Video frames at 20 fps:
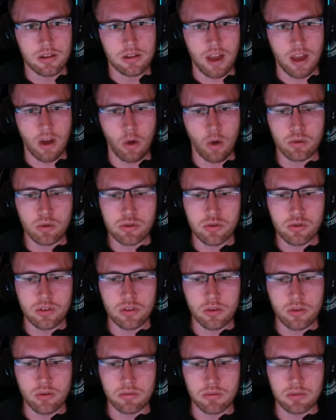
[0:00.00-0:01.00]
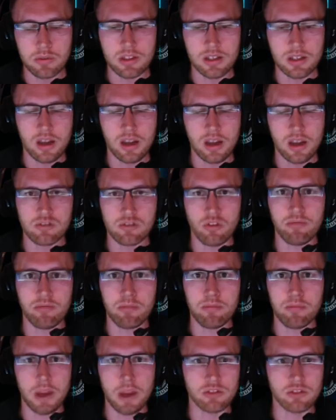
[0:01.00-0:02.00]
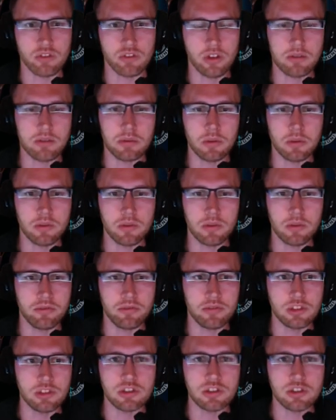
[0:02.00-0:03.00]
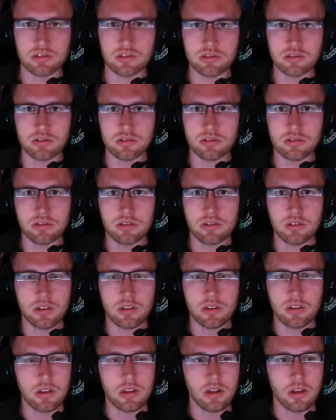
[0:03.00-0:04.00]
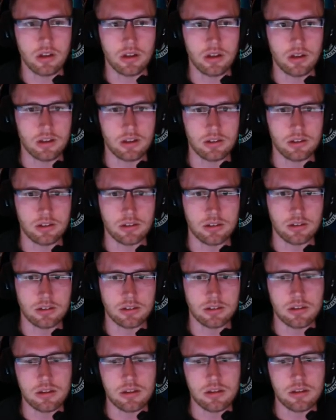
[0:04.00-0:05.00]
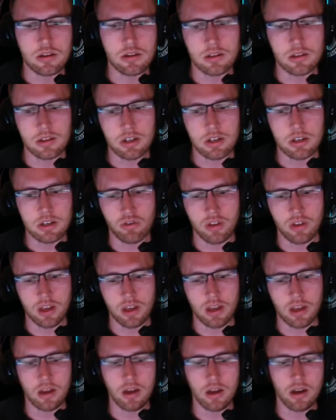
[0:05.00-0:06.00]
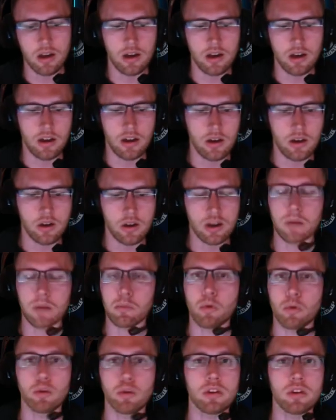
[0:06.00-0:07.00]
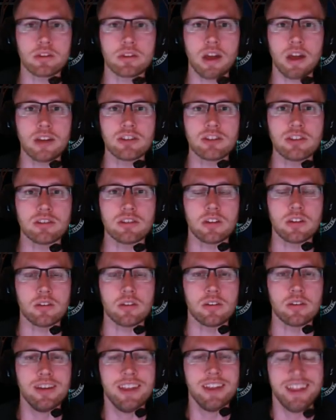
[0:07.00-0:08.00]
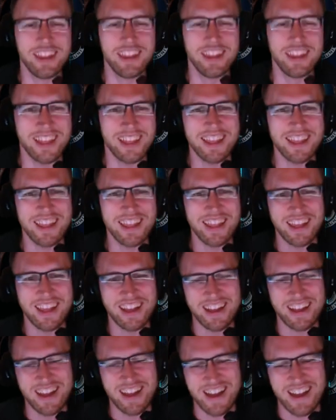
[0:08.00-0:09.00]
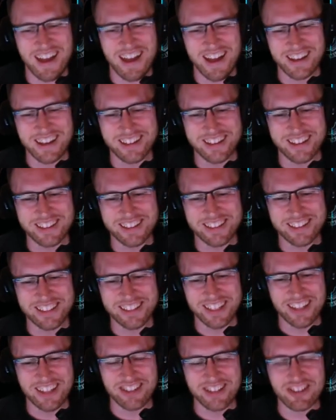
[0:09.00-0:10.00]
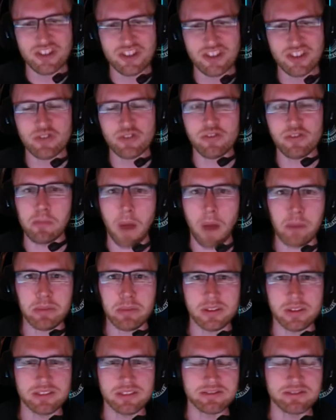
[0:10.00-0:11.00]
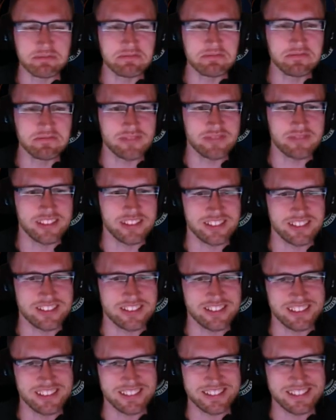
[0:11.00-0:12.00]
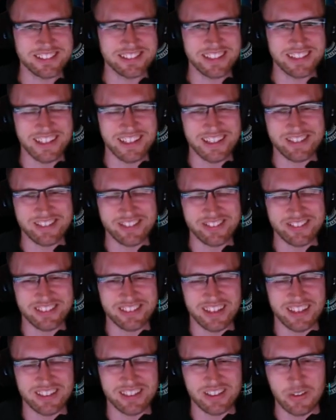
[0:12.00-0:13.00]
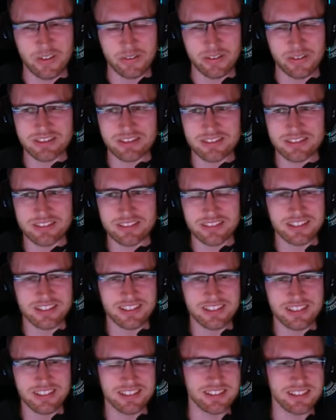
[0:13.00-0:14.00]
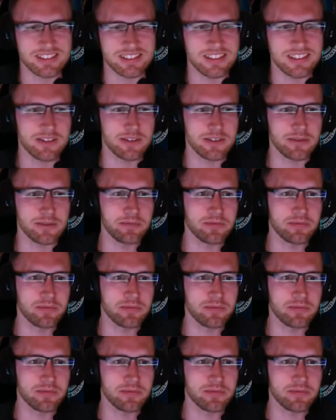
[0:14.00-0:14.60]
it also allows me to create a sort of matrix between features and create, okay, I'm going on a tangent now. uh, it's just good for mapping, let's just say, on a technical level.